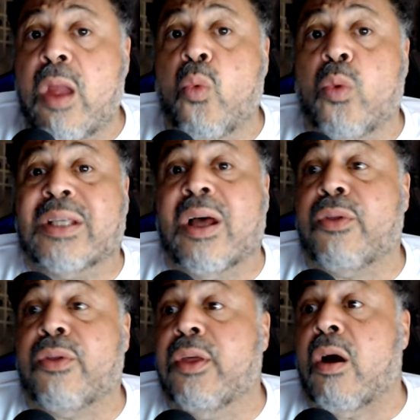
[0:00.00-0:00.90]
was
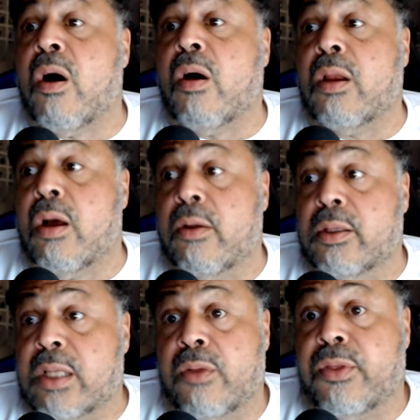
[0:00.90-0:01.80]
healthy all
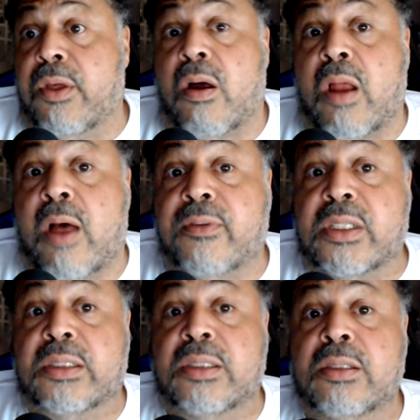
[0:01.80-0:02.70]
is healthy all
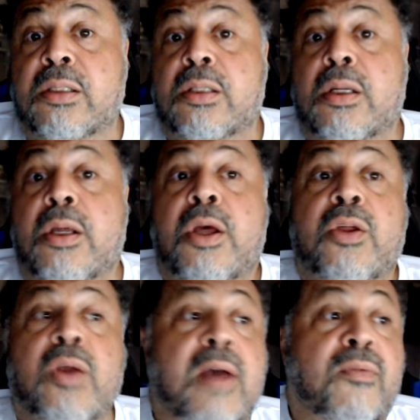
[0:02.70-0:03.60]
offseason.
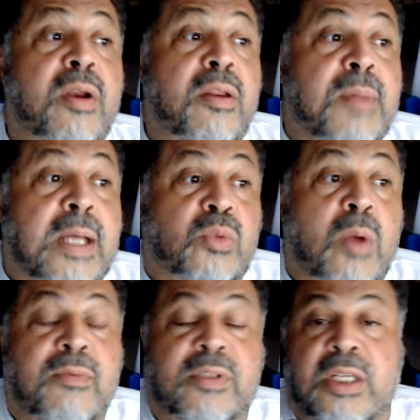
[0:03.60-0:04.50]
You have one of the best
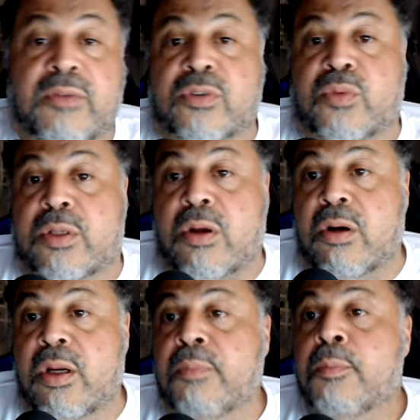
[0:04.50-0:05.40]
wide receivers
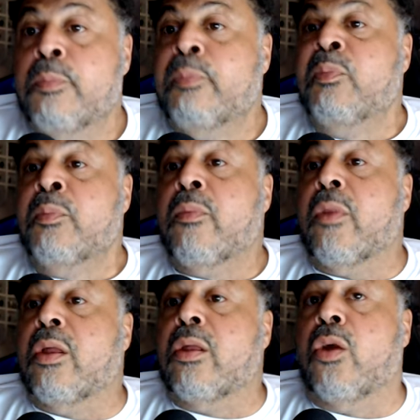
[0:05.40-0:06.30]
returning.
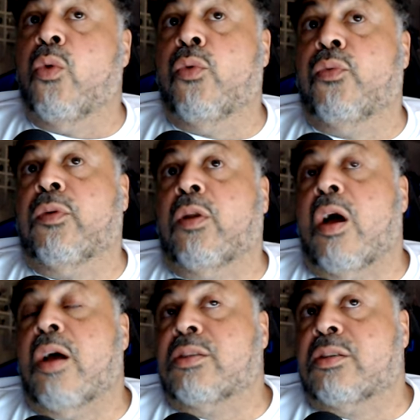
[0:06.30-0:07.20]
You've
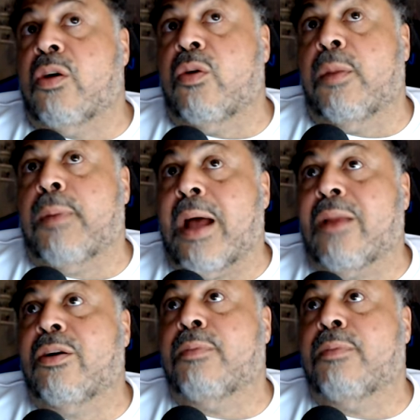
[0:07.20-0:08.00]
lost Tony Pollard,